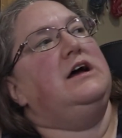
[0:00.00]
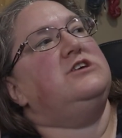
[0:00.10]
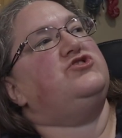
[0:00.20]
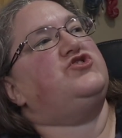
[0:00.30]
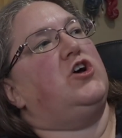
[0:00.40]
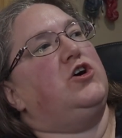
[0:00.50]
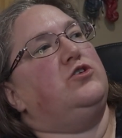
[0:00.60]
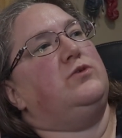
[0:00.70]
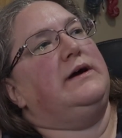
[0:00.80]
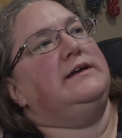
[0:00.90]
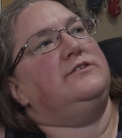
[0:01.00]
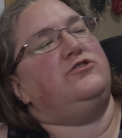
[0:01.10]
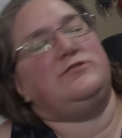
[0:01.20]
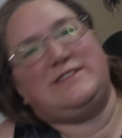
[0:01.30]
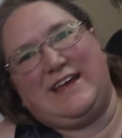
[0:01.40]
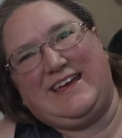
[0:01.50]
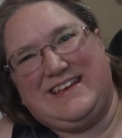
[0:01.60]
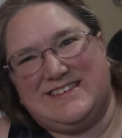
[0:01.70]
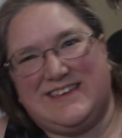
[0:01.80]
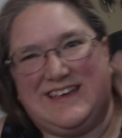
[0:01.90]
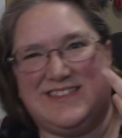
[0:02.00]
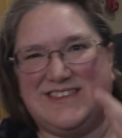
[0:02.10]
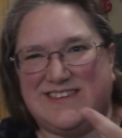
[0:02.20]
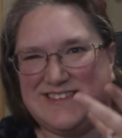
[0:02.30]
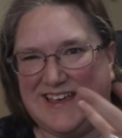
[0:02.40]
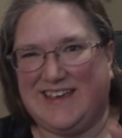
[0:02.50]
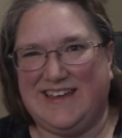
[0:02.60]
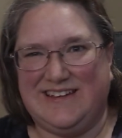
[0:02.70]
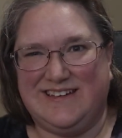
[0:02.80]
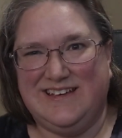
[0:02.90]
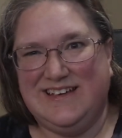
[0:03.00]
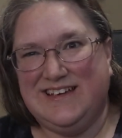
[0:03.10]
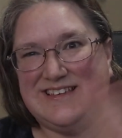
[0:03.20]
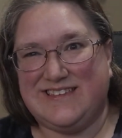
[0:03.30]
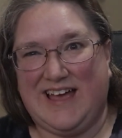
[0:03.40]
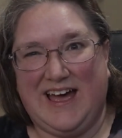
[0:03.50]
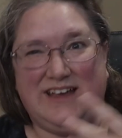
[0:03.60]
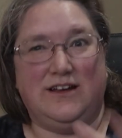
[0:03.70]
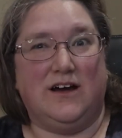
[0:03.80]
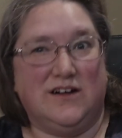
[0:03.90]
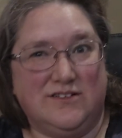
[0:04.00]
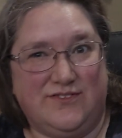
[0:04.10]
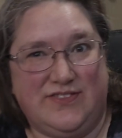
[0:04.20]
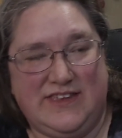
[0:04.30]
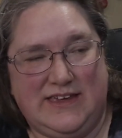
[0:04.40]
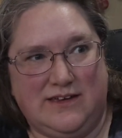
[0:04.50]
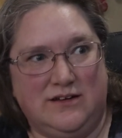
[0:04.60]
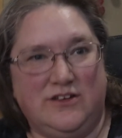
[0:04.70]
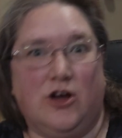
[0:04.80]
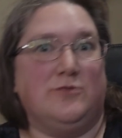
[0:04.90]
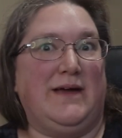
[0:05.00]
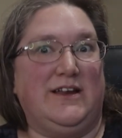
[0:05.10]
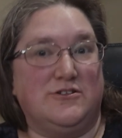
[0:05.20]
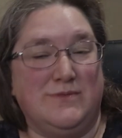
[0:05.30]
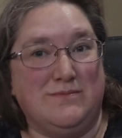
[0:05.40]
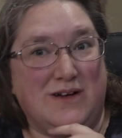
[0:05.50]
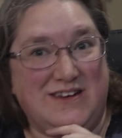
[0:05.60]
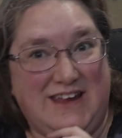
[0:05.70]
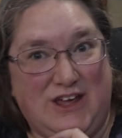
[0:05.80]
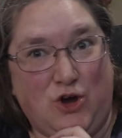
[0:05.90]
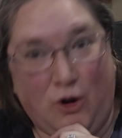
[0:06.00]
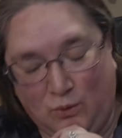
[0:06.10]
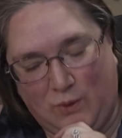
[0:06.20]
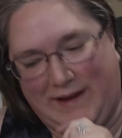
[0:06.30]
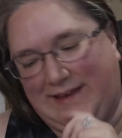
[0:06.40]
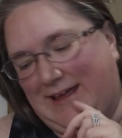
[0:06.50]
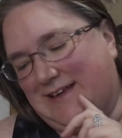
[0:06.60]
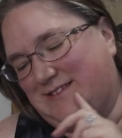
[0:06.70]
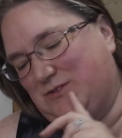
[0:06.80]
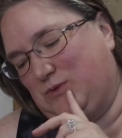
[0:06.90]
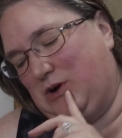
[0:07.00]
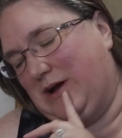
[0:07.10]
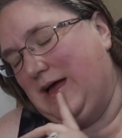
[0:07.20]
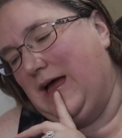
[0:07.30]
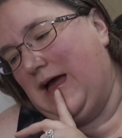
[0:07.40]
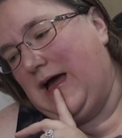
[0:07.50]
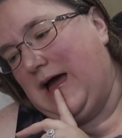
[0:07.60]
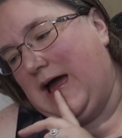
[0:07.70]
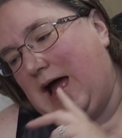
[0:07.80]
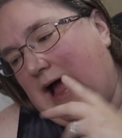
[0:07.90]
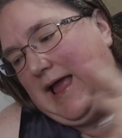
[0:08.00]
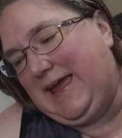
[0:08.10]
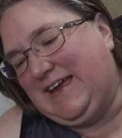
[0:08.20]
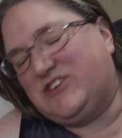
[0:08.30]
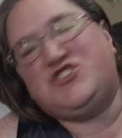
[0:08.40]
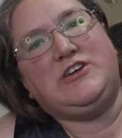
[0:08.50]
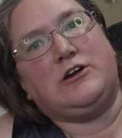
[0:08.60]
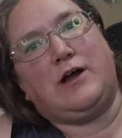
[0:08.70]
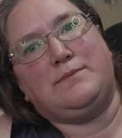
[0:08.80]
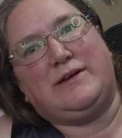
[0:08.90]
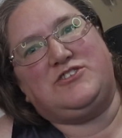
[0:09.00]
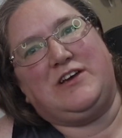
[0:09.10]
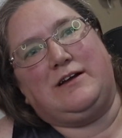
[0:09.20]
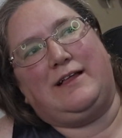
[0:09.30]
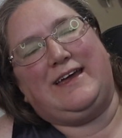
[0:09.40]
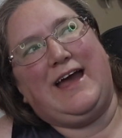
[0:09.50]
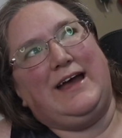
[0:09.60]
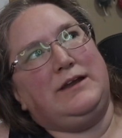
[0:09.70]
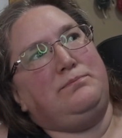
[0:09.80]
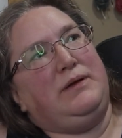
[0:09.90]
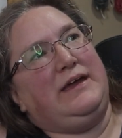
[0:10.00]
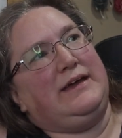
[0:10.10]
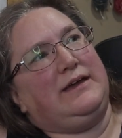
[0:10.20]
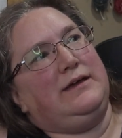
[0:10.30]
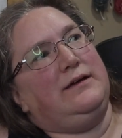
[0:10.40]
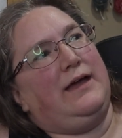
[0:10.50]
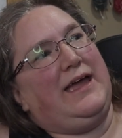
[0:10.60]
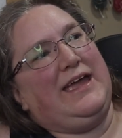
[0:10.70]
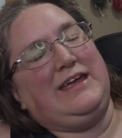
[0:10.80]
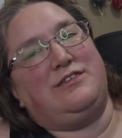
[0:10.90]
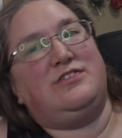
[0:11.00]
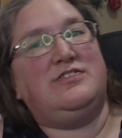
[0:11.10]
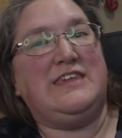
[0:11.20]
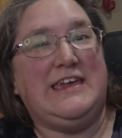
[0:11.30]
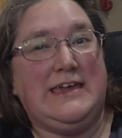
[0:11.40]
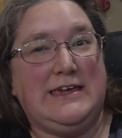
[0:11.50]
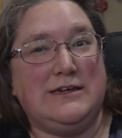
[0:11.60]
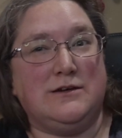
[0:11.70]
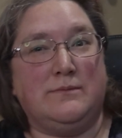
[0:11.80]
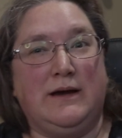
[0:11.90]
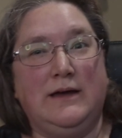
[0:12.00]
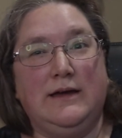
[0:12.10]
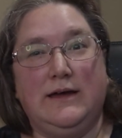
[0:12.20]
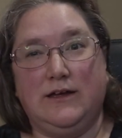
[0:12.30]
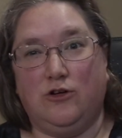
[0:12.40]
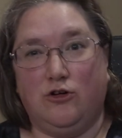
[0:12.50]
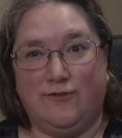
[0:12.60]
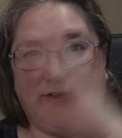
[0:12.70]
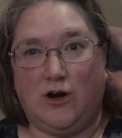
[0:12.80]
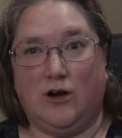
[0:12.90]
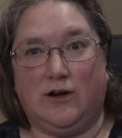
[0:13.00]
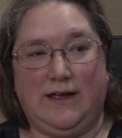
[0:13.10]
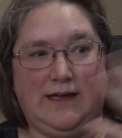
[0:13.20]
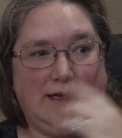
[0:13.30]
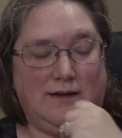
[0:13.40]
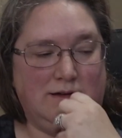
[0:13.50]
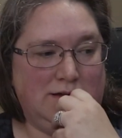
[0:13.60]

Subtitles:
So Tuesday is like the second side of the Yarn Management Monday coin, as it were. Each year on my channel, I kind of pick a theme, an overarching